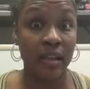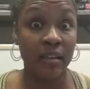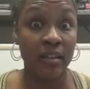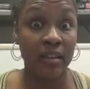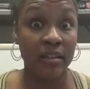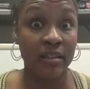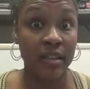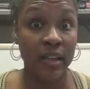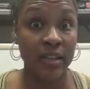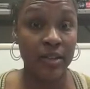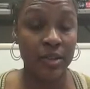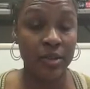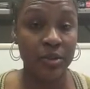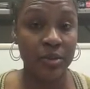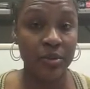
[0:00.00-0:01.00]
get that
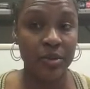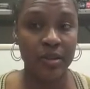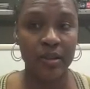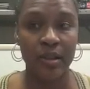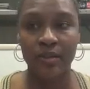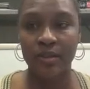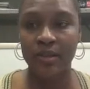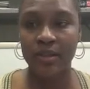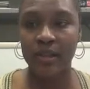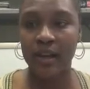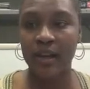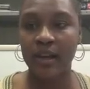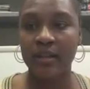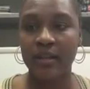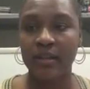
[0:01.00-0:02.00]
2 to the other
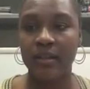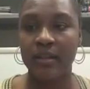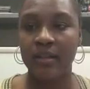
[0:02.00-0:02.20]
side.